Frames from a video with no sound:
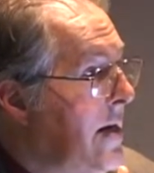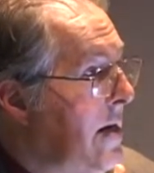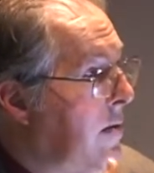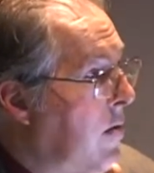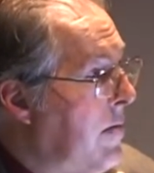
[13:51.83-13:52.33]

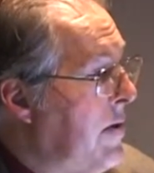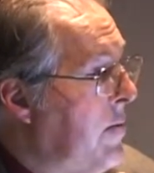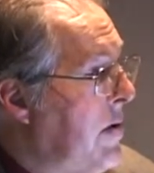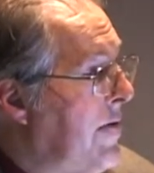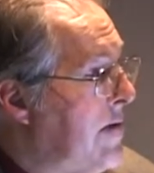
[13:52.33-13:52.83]
In a warmer
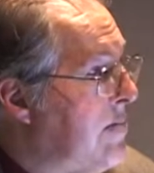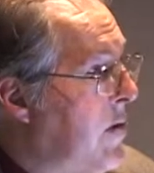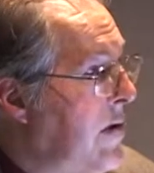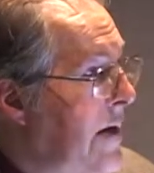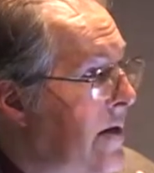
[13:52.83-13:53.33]
world, there's
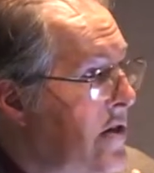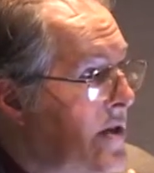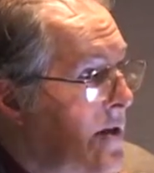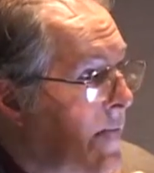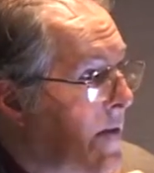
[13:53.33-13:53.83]
more
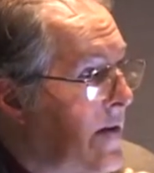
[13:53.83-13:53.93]
energy.